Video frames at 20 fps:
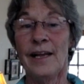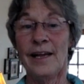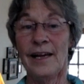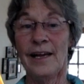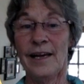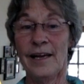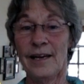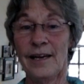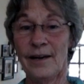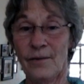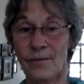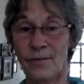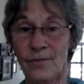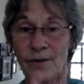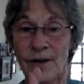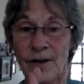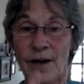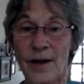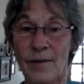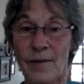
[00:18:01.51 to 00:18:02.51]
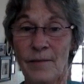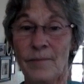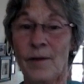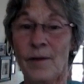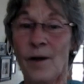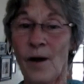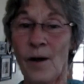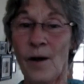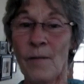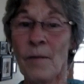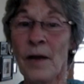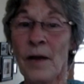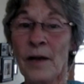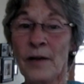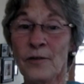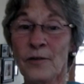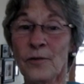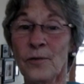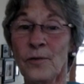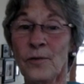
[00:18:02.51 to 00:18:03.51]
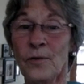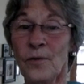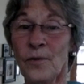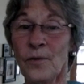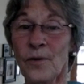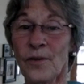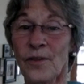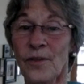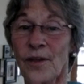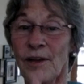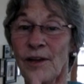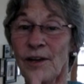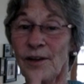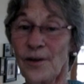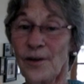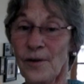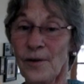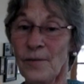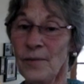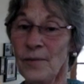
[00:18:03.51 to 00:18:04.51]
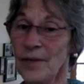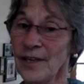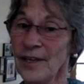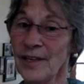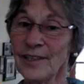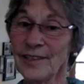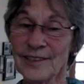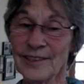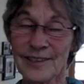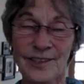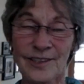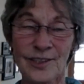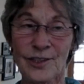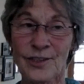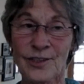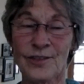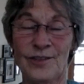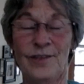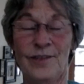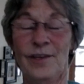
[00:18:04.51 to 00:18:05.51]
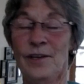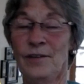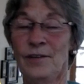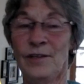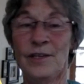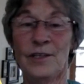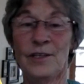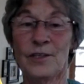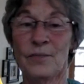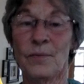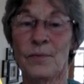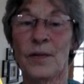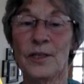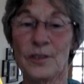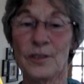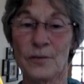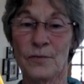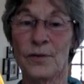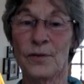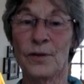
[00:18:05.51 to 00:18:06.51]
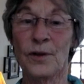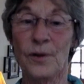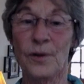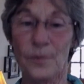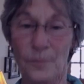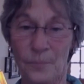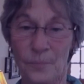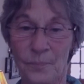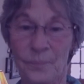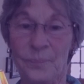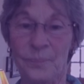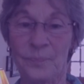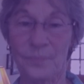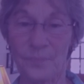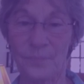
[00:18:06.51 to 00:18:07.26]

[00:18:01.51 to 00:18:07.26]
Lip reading: And when I'm on my true north, I know it because it's a place of flow.